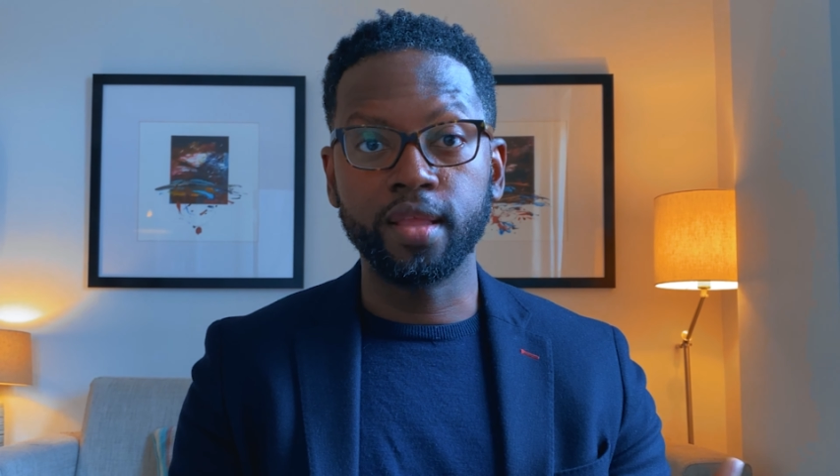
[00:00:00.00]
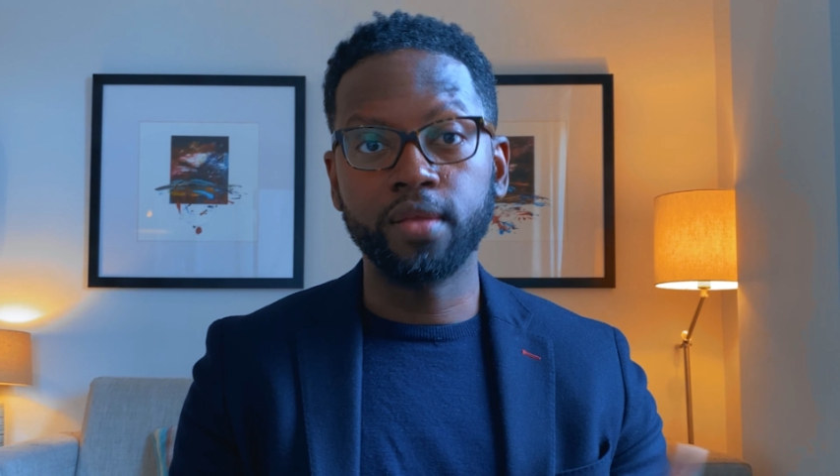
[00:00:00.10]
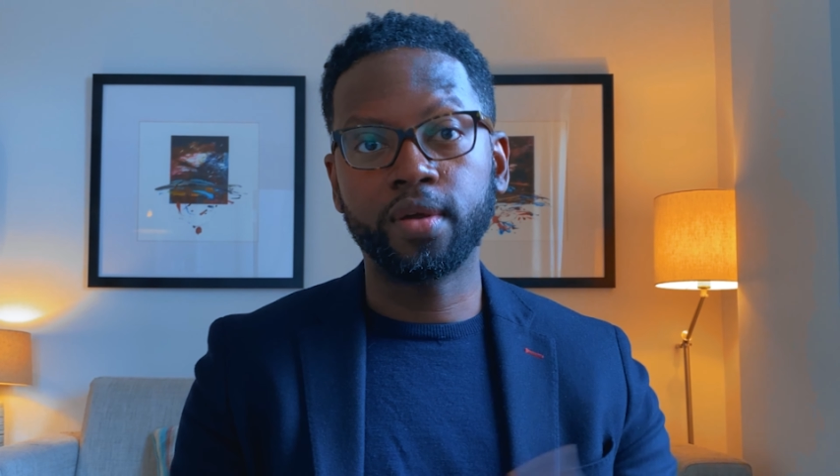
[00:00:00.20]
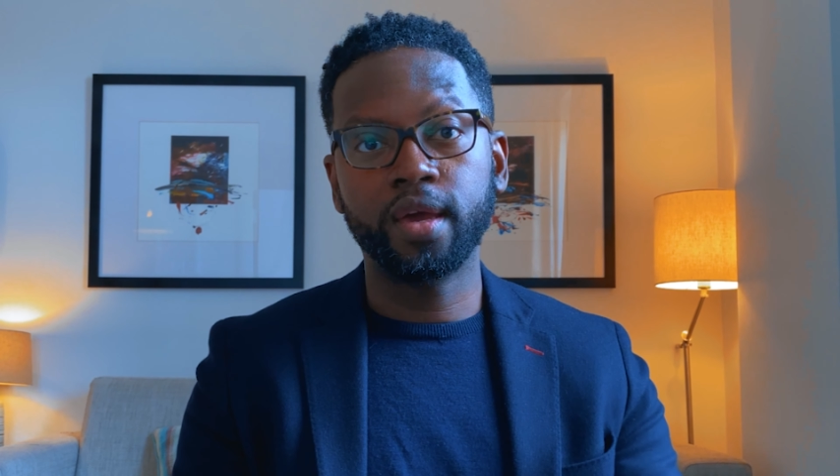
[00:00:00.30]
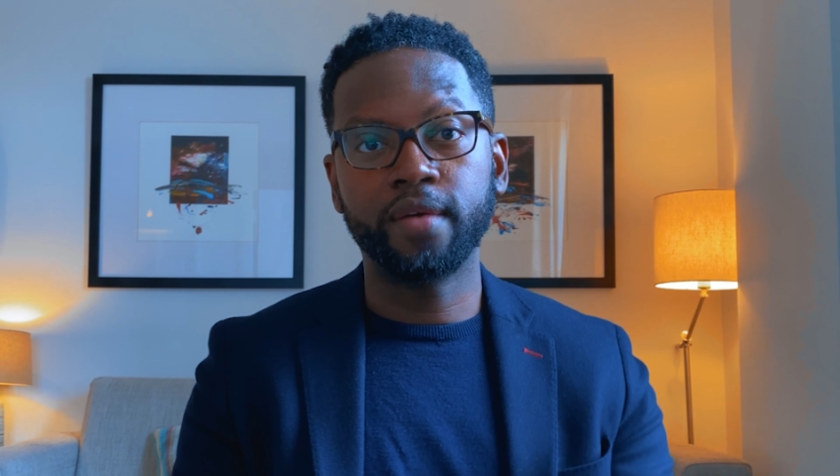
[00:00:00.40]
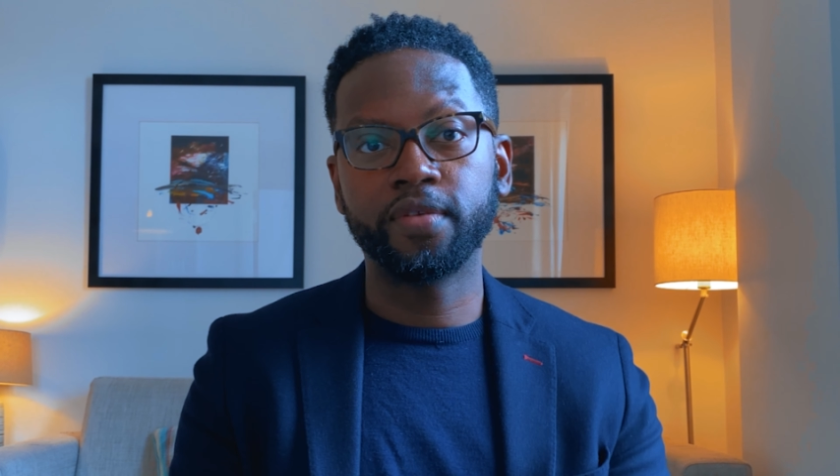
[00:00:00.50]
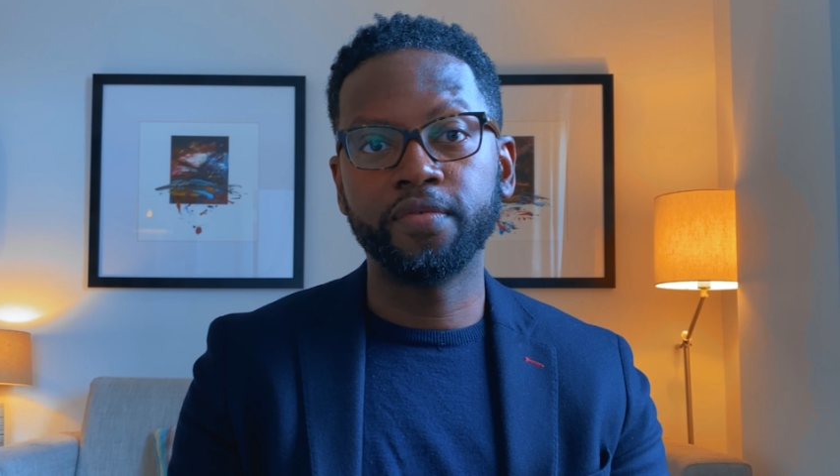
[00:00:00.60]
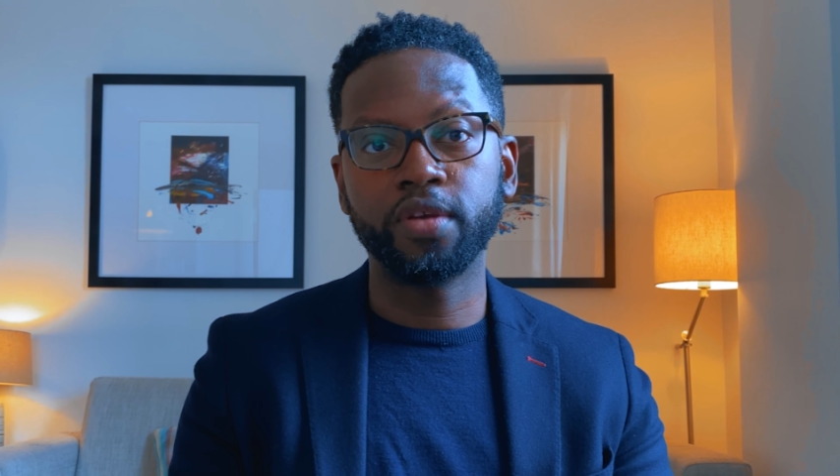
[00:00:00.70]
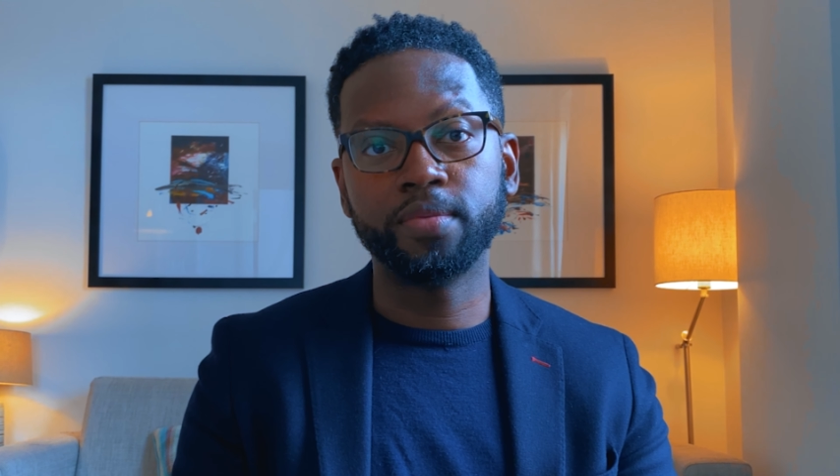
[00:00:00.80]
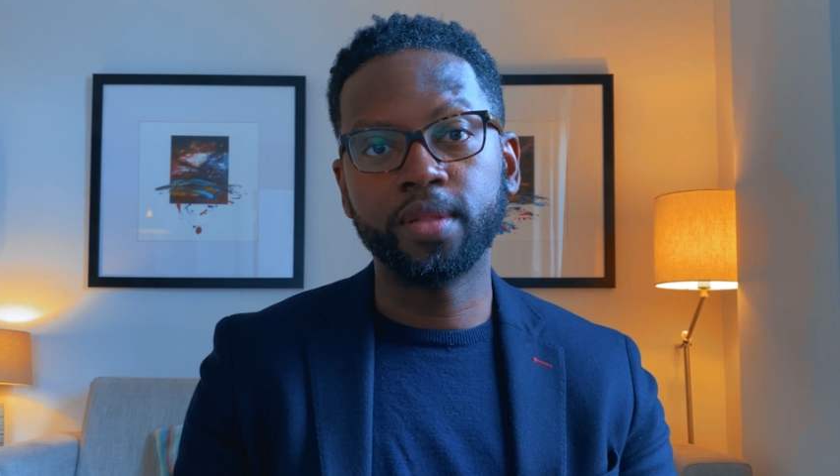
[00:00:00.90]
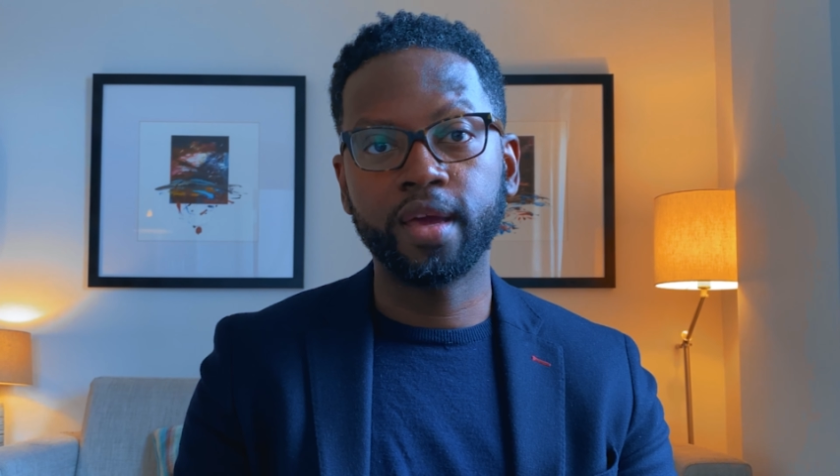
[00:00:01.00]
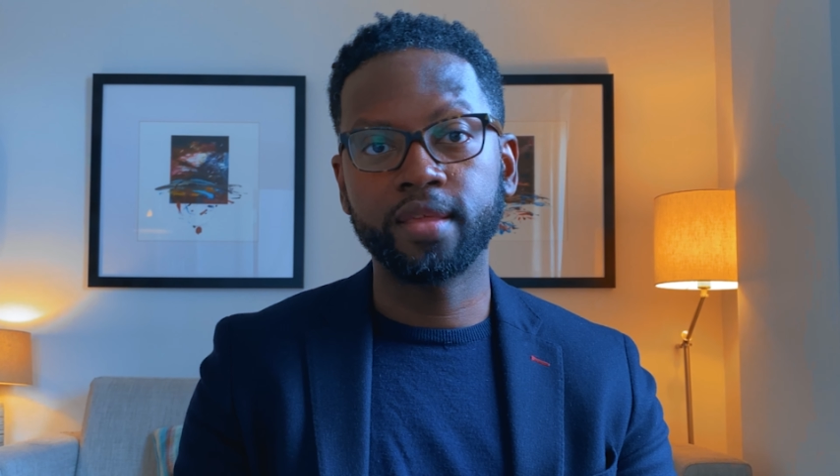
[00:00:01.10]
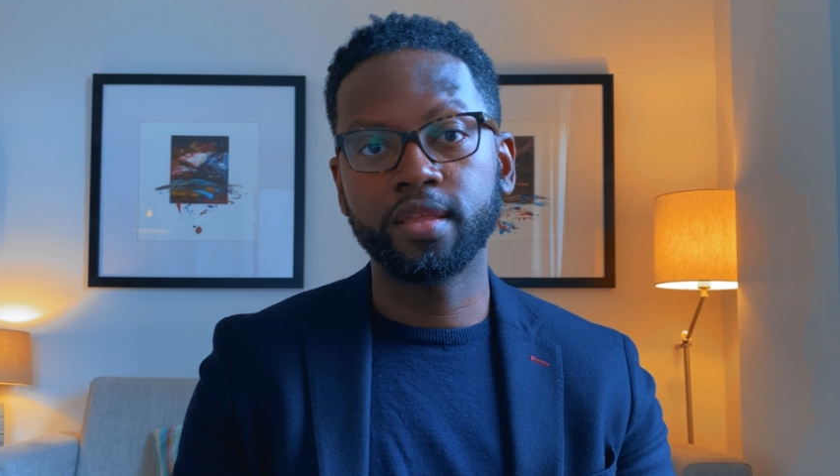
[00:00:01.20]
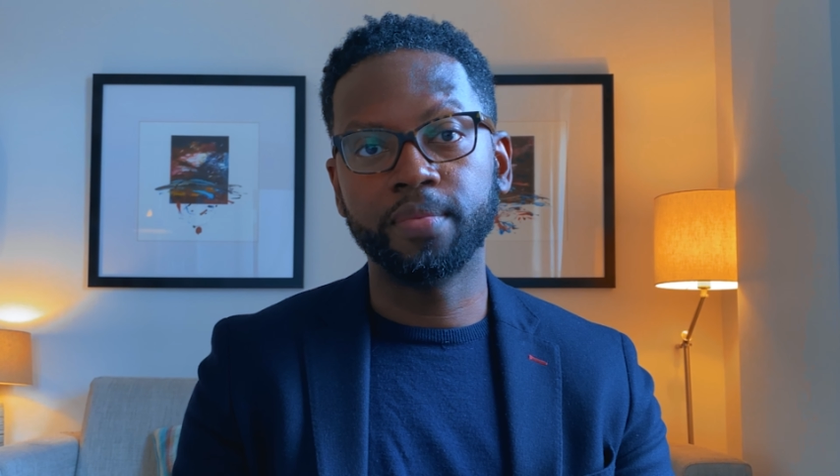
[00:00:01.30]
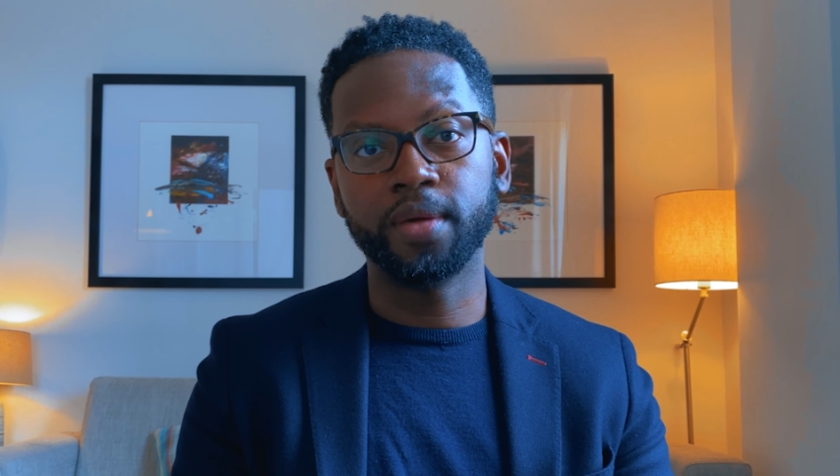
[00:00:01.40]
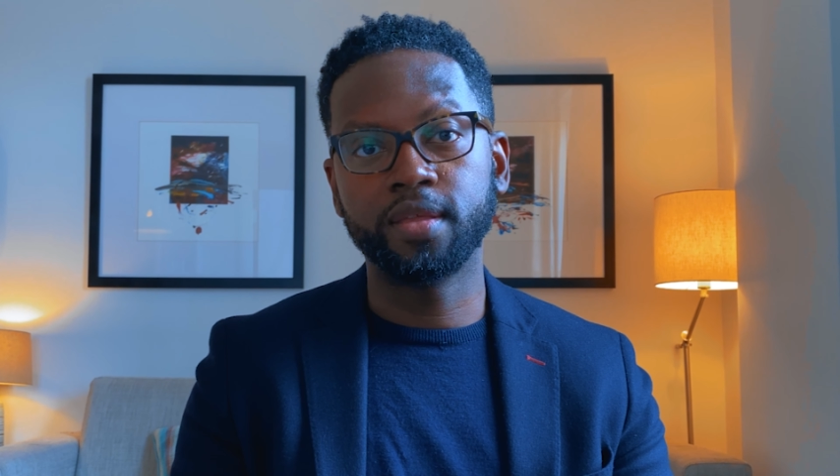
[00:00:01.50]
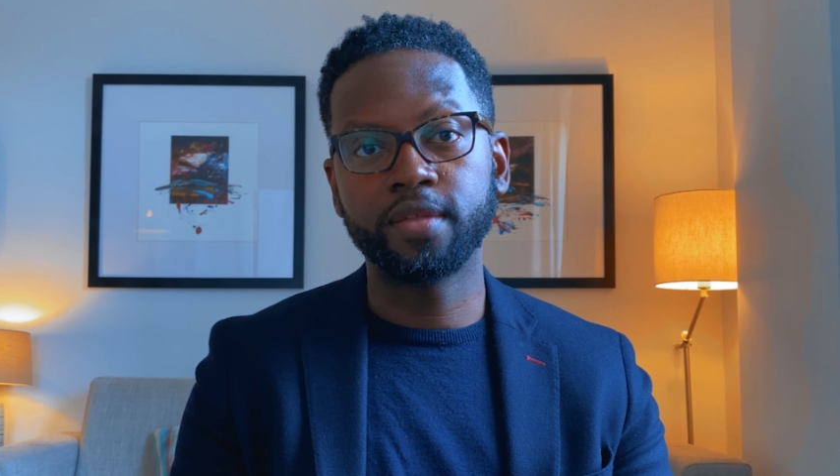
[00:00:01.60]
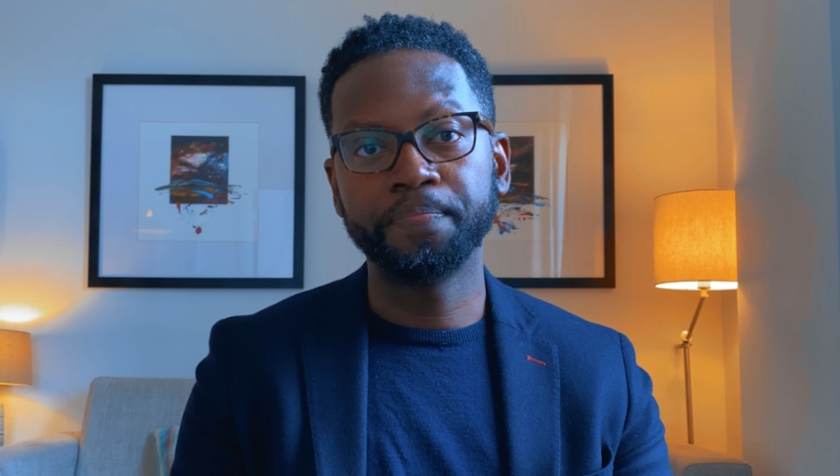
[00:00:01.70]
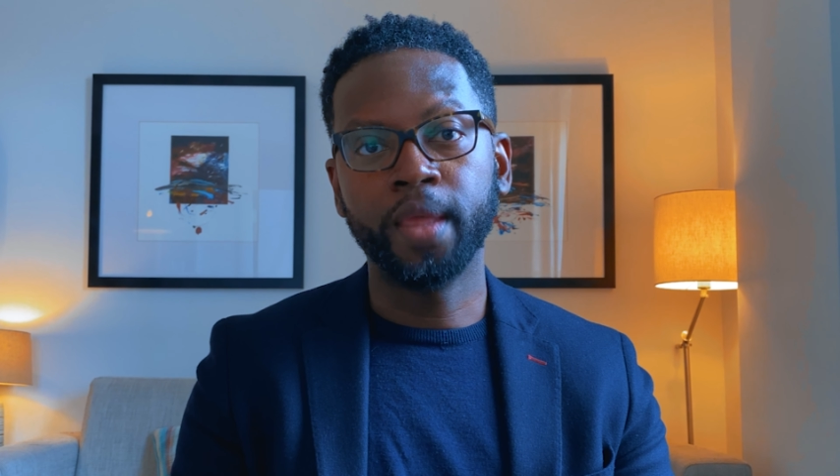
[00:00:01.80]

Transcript: looking after vulnerable customers.